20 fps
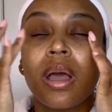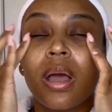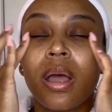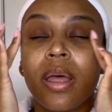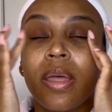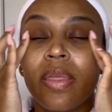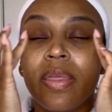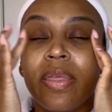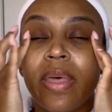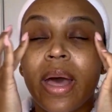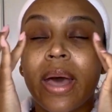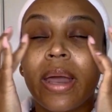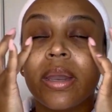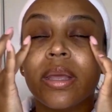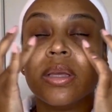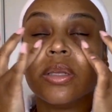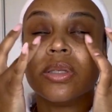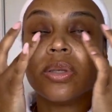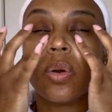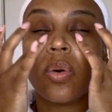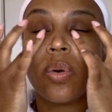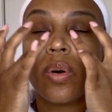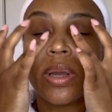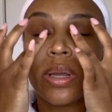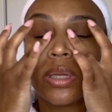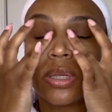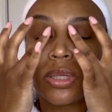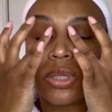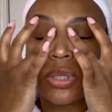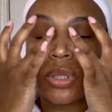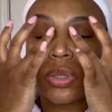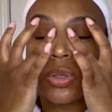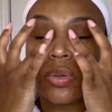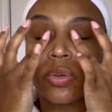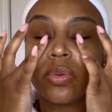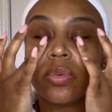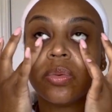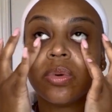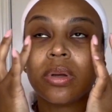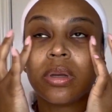that is going
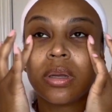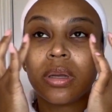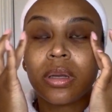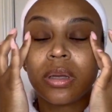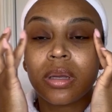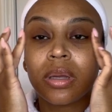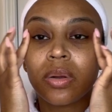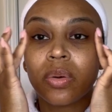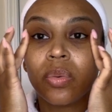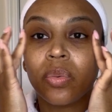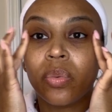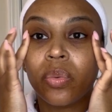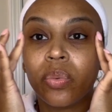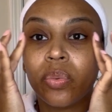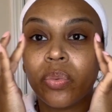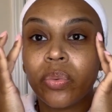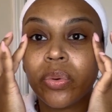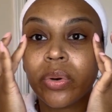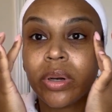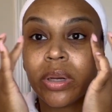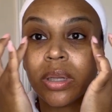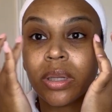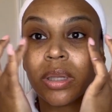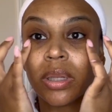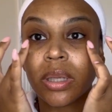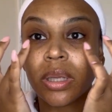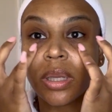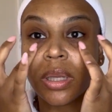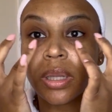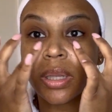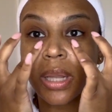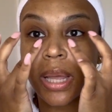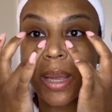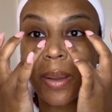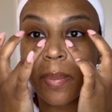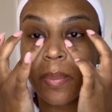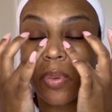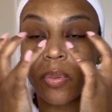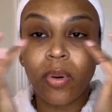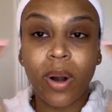to really like
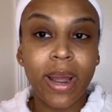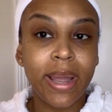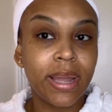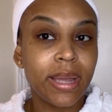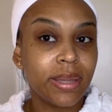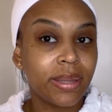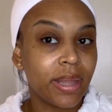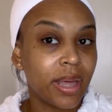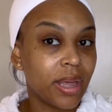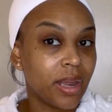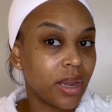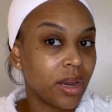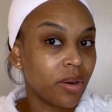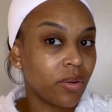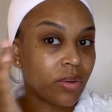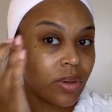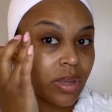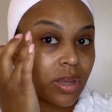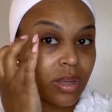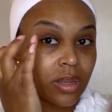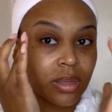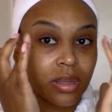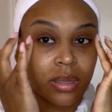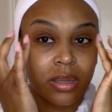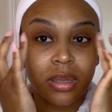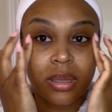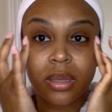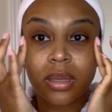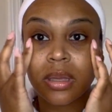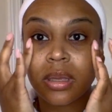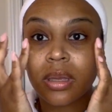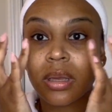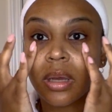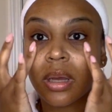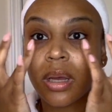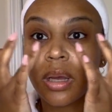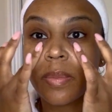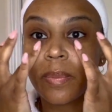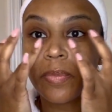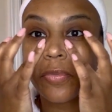brighten that area
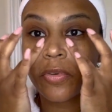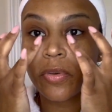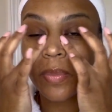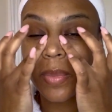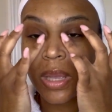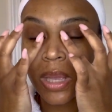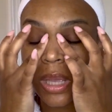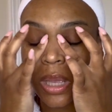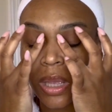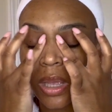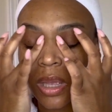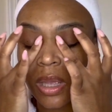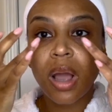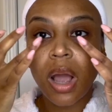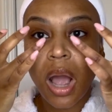up for me.